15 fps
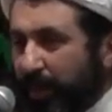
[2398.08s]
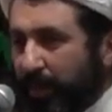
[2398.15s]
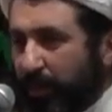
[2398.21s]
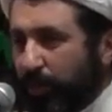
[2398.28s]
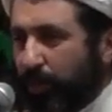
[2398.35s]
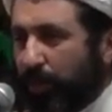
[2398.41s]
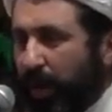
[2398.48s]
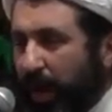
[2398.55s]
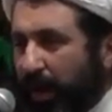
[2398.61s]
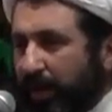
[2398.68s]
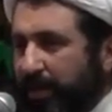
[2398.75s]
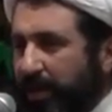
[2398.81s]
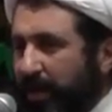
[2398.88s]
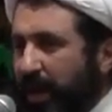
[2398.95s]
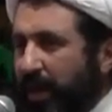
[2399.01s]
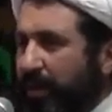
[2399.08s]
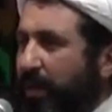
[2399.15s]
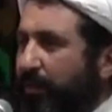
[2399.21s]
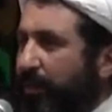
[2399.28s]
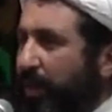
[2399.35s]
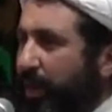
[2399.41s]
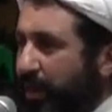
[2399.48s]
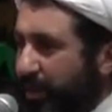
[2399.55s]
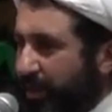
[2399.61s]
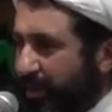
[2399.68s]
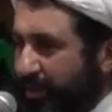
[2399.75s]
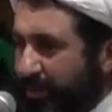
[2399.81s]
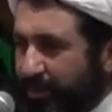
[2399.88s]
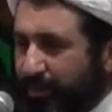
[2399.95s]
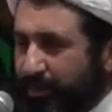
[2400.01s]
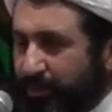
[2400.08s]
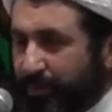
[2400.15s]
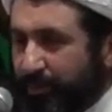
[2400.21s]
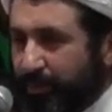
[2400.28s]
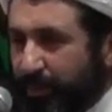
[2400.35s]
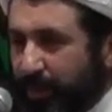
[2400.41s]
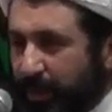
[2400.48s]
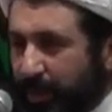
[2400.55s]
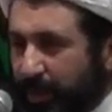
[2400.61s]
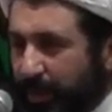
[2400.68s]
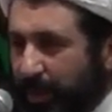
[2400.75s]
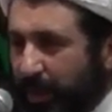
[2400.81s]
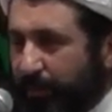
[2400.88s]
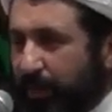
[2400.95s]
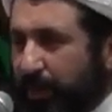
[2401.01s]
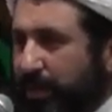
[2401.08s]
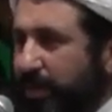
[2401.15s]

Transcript: Dua is a kind of zikr, if it is